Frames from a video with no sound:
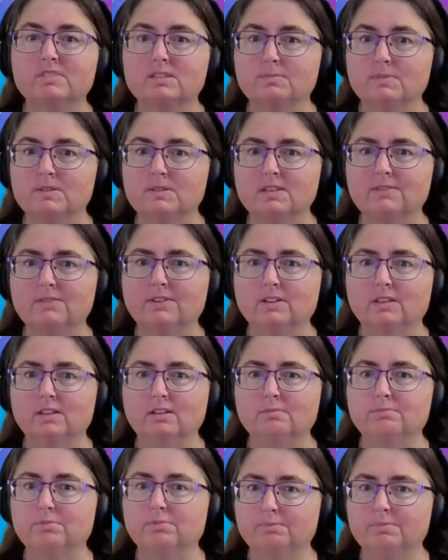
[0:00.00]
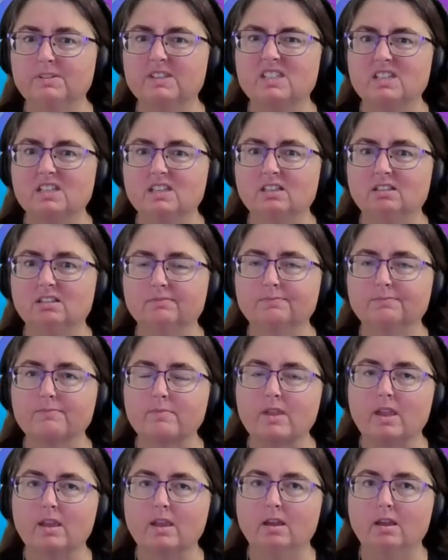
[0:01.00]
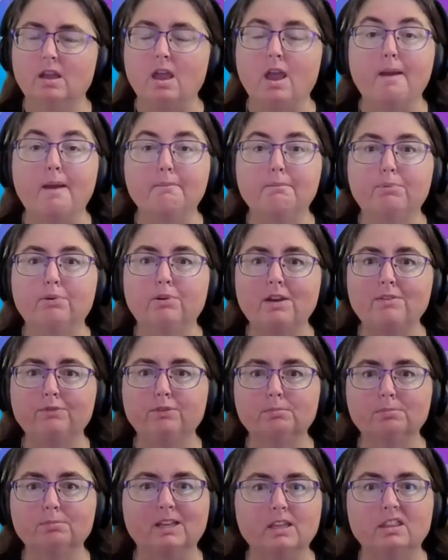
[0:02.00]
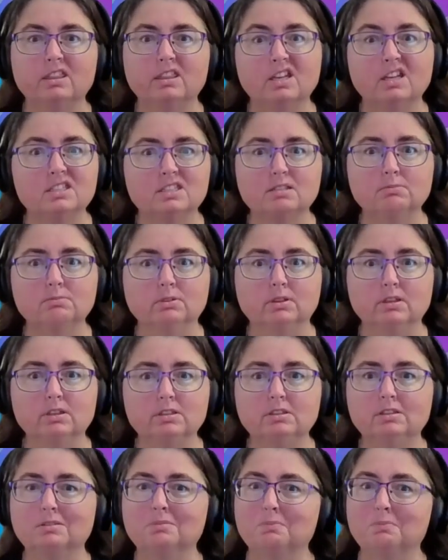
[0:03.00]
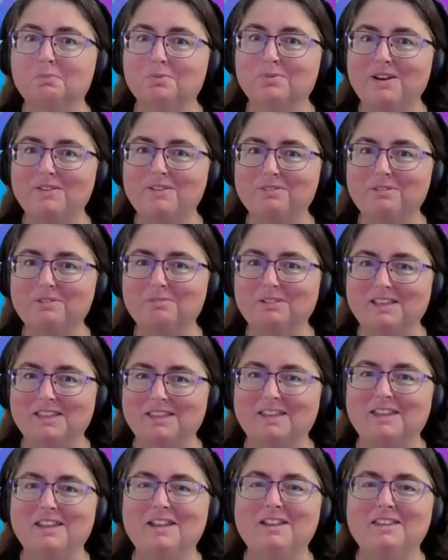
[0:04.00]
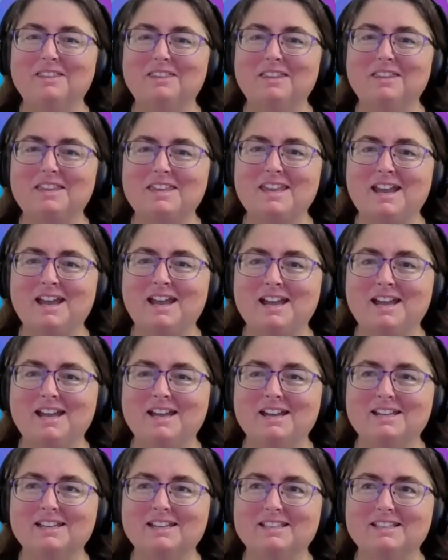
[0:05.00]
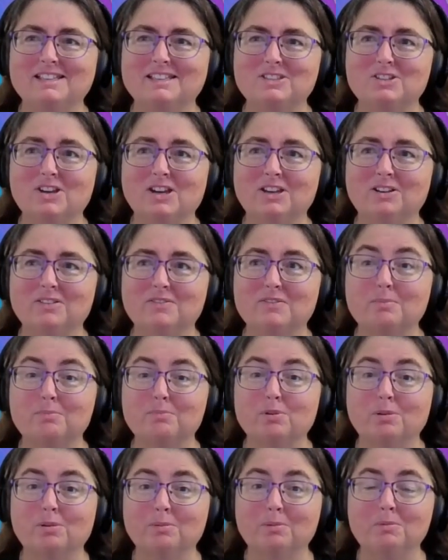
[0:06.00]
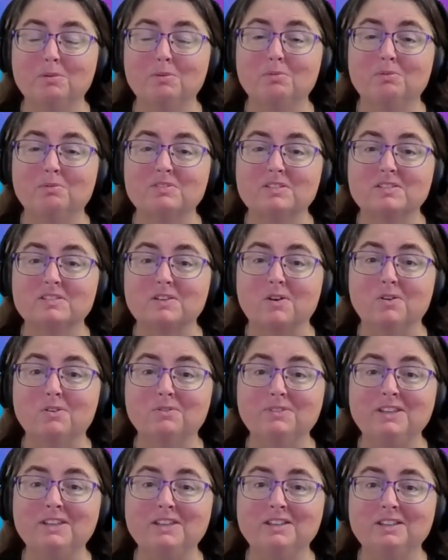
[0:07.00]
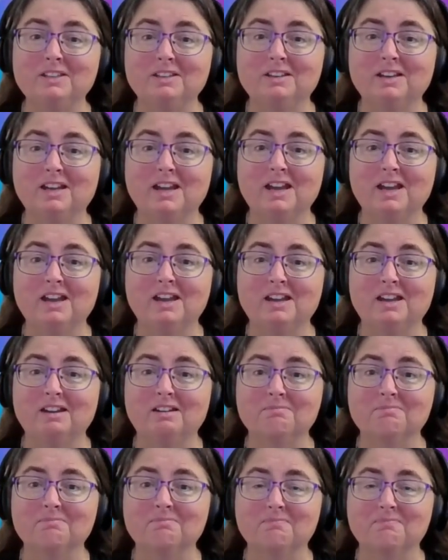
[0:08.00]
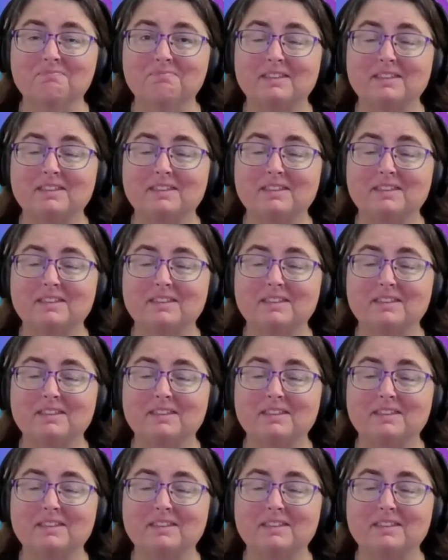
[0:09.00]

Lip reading: specifically, particularly, preferably, that's the word, preferably the title of the problem you were resolving, the